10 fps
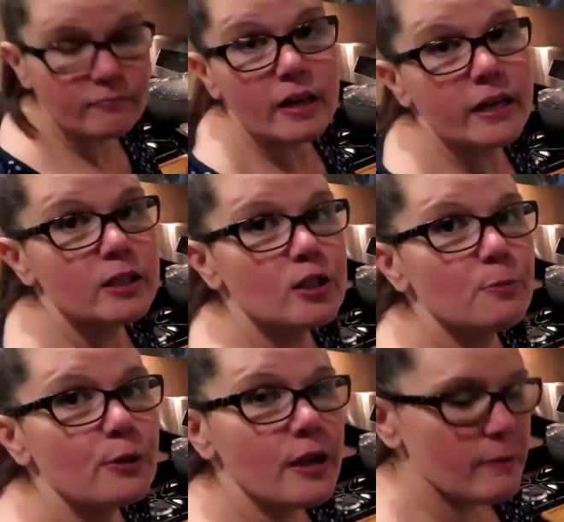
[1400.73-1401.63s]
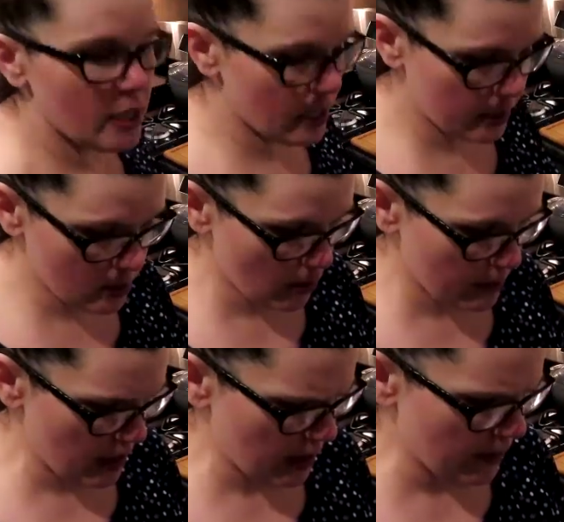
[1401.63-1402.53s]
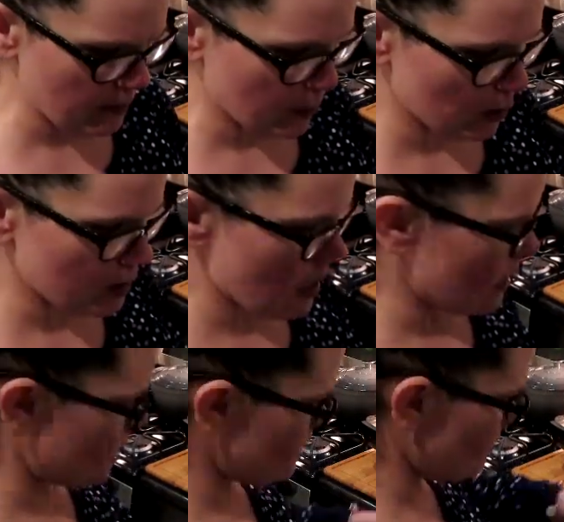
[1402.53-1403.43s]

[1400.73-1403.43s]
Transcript: and it's super yummy, and it's already made. I think Bird's Eye is